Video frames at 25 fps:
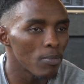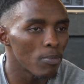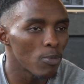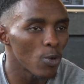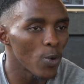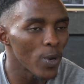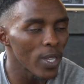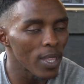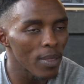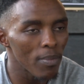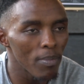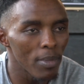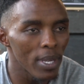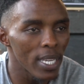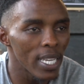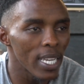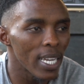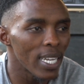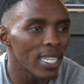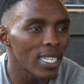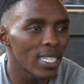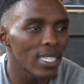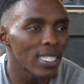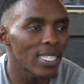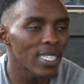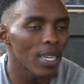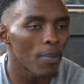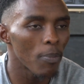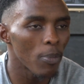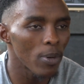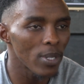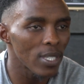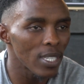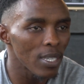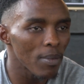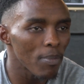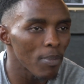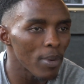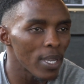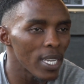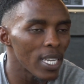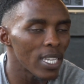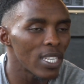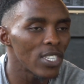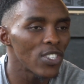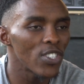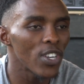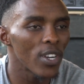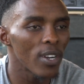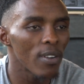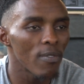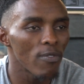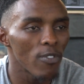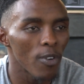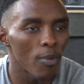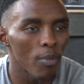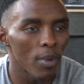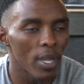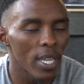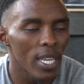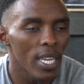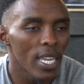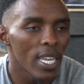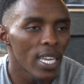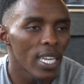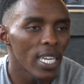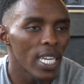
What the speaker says: with me and supporting me and cheering for me,